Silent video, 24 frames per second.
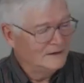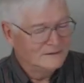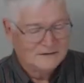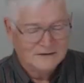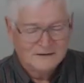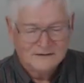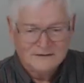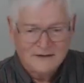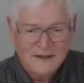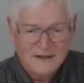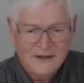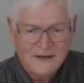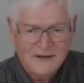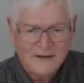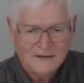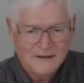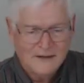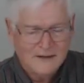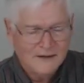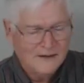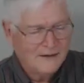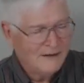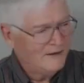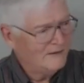Does it say
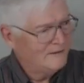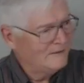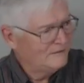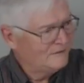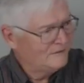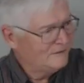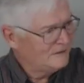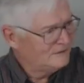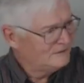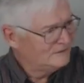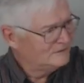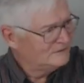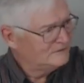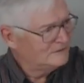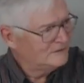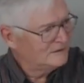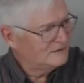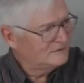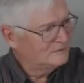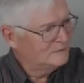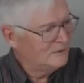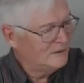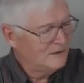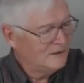anything in that Ephesians
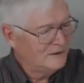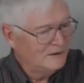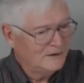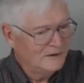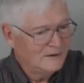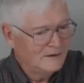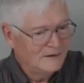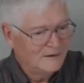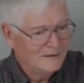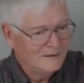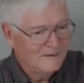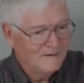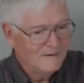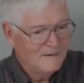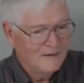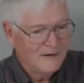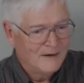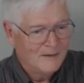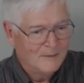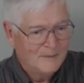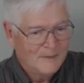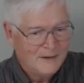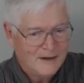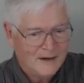6:1
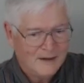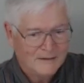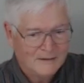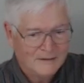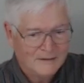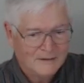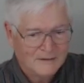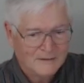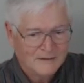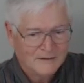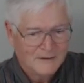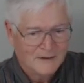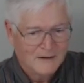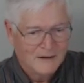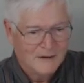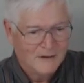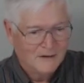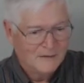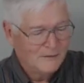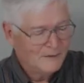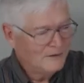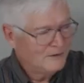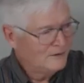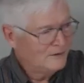about
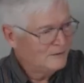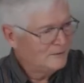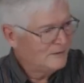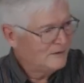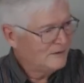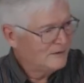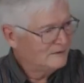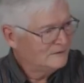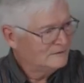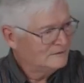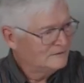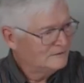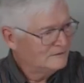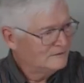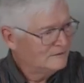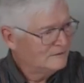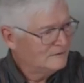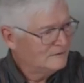honoring your parents?